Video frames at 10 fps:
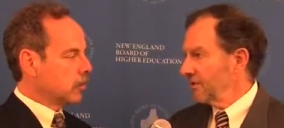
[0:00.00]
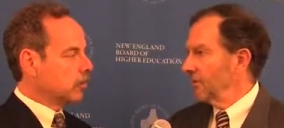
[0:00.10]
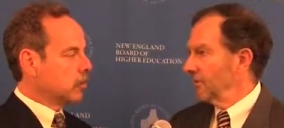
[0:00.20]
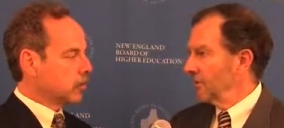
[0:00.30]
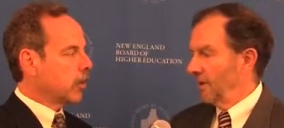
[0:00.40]

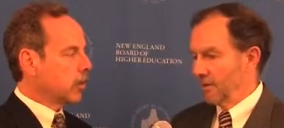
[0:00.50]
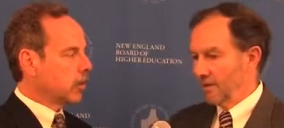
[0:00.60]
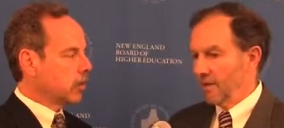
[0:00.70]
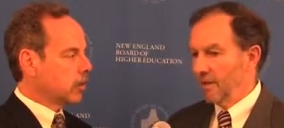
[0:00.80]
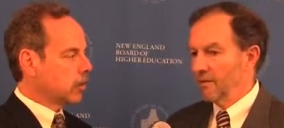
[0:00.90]
Speaker 1: so,
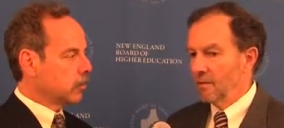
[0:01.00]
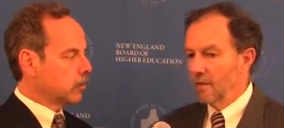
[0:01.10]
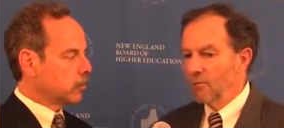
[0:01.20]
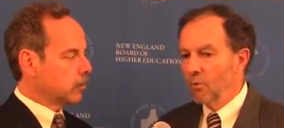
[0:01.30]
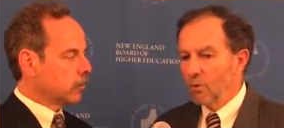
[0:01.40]
yes. And,
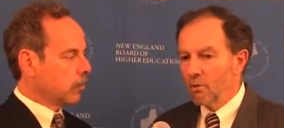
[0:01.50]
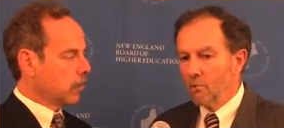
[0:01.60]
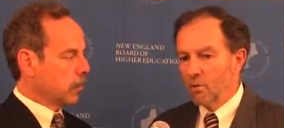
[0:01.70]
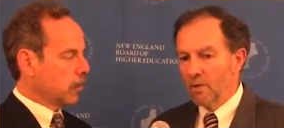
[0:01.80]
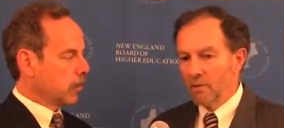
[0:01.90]
and more
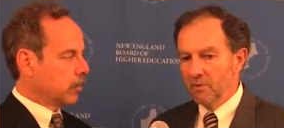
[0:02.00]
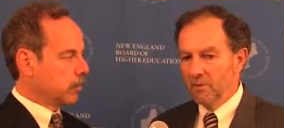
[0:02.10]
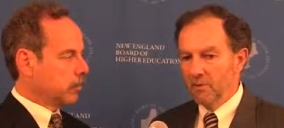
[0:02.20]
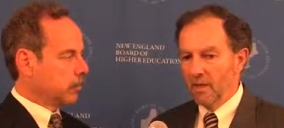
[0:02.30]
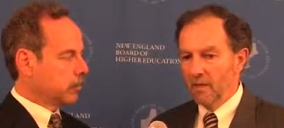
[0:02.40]
and more
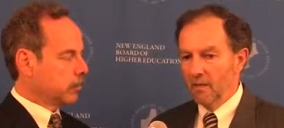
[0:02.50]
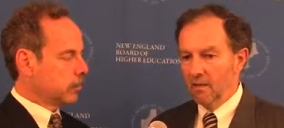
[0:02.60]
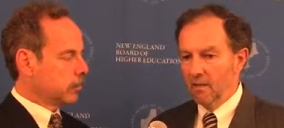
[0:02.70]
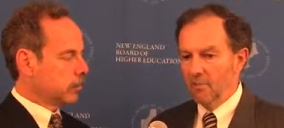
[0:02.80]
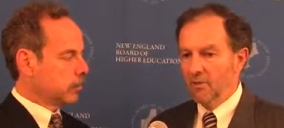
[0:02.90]
people in
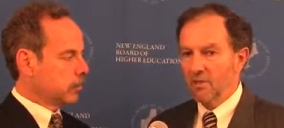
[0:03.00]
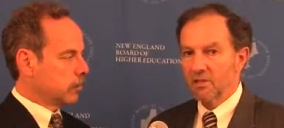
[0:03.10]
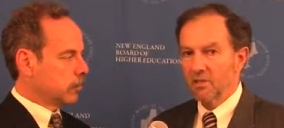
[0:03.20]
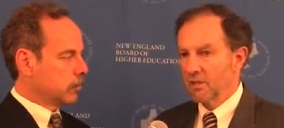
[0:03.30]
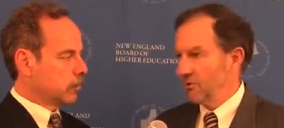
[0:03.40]
Maine, uh,
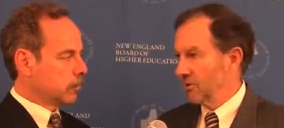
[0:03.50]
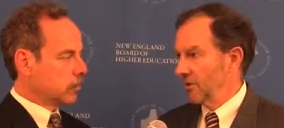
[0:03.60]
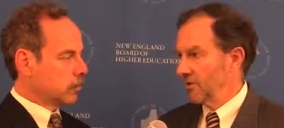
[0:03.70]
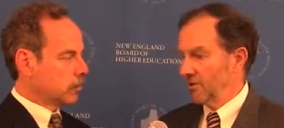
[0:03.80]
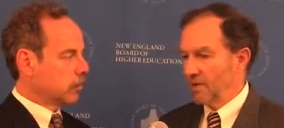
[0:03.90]
business leaders
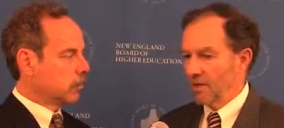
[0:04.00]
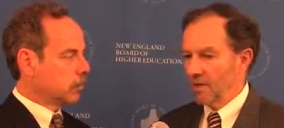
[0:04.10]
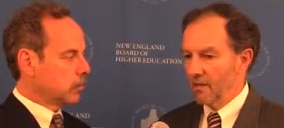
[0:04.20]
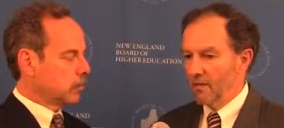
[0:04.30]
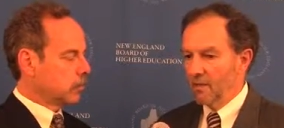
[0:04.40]
and others,
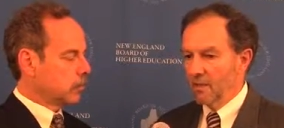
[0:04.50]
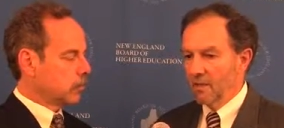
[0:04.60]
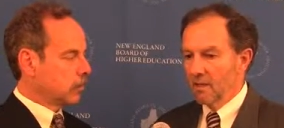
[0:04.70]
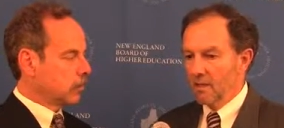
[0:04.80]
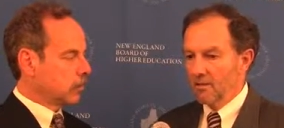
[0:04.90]
are,
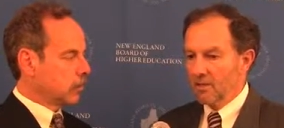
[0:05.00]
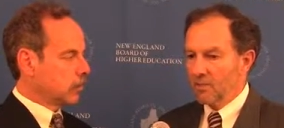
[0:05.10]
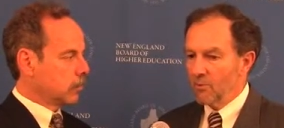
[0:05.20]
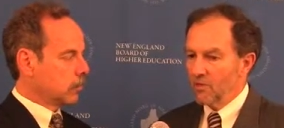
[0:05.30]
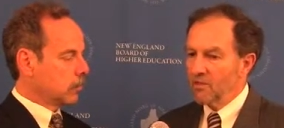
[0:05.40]
are
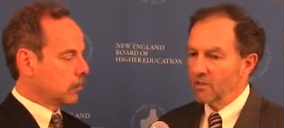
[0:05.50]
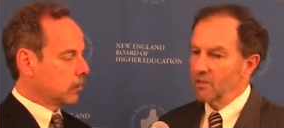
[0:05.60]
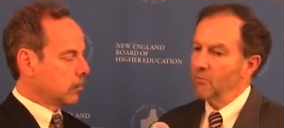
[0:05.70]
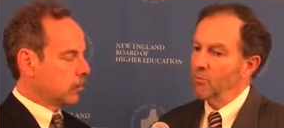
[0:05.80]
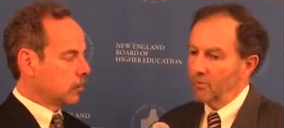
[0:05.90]

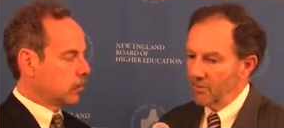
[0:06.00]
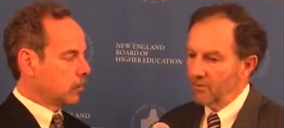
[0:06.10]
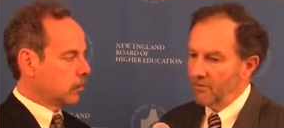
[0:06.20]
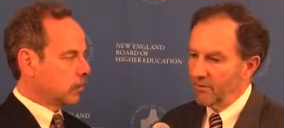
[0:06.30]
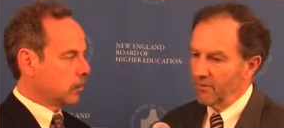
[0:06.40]
expressing the
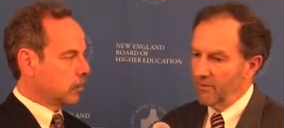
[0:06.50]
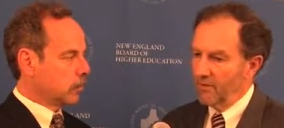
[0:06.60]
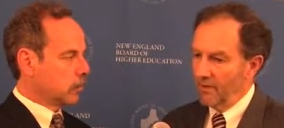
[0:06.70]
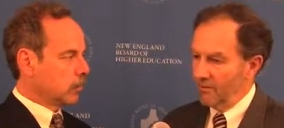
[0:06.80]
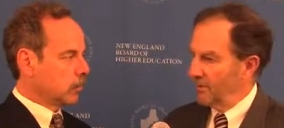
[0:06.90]
importance of,
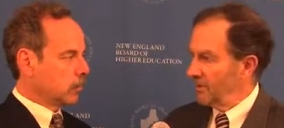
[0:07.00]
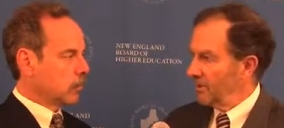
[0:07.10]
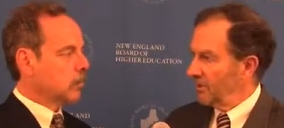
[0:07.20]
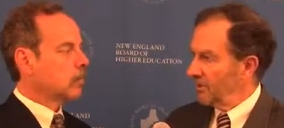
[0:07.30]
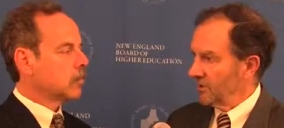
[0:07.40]
of higher
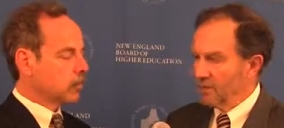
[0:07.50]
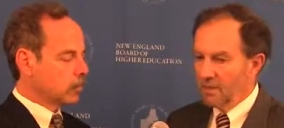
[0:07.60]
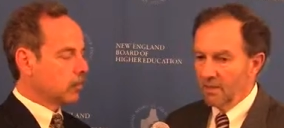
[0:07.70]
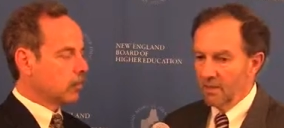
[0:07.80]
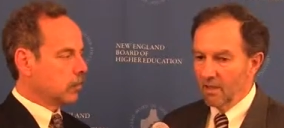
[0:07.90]
education.
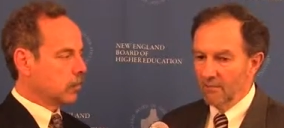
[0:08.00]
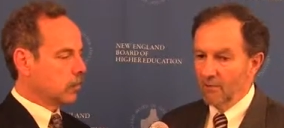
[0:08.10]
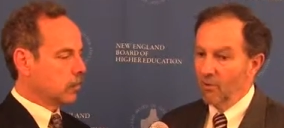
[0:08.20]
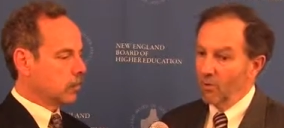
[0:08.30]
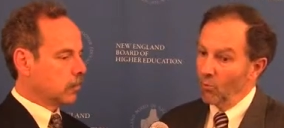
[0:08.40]

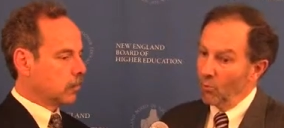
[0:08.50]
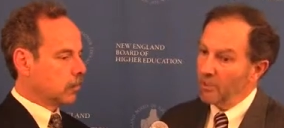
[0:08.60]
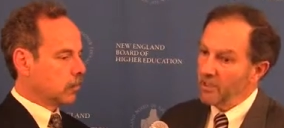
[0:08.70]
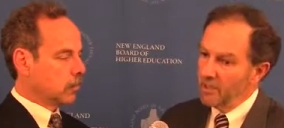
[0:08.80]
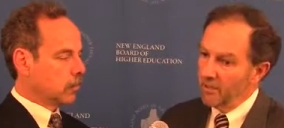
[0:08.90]
If you want to
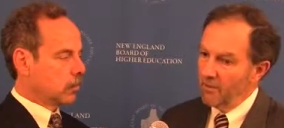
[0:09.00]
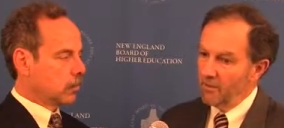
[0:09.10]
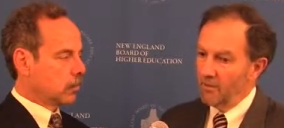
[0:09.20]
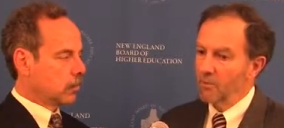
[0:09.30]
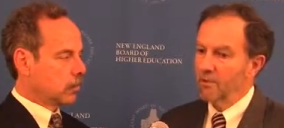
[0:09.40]
work here,
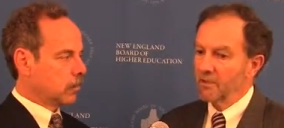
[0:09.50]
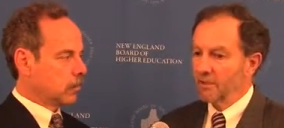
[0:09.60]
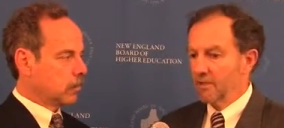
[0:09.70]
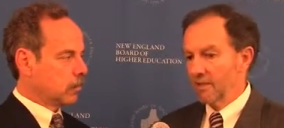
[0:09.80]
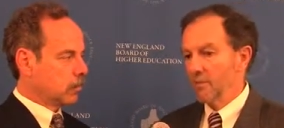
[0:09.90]
you really
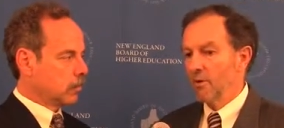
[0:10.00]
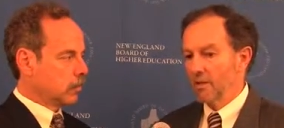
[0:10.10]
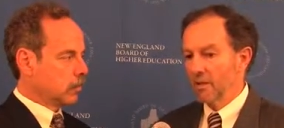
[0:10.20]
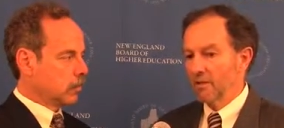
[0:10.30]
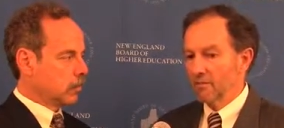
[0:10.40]
need to think
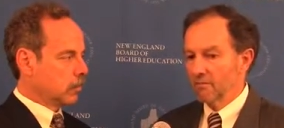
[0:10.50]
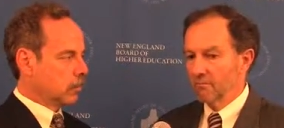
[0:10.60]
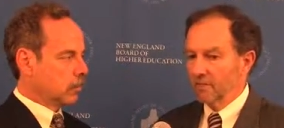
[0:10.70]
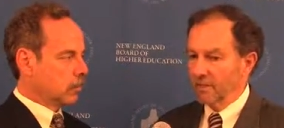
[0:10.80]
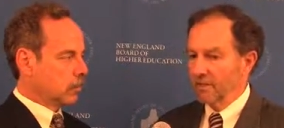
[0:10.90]
about getting
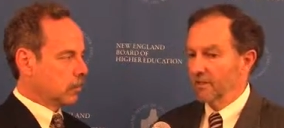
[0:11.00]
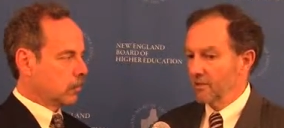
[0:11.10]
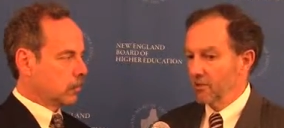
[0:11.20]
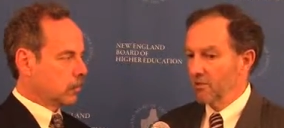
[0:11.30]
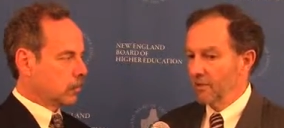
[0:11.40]
a,
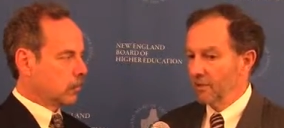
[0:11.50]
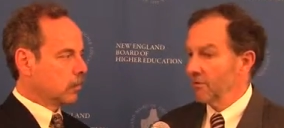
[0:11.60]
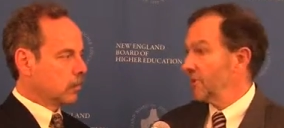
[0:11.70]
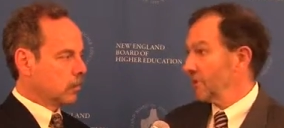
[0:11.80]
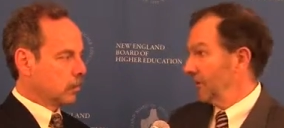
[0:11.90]
getting a degree
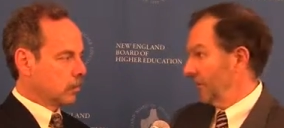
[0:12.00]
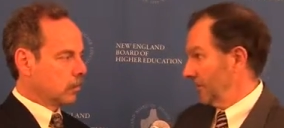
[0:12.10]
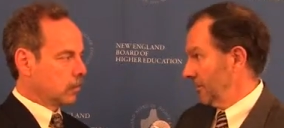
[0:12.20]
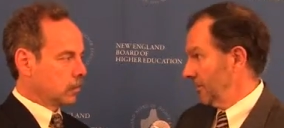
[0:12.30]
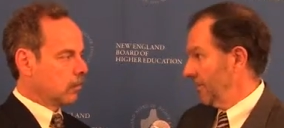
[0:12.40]
or a certificate.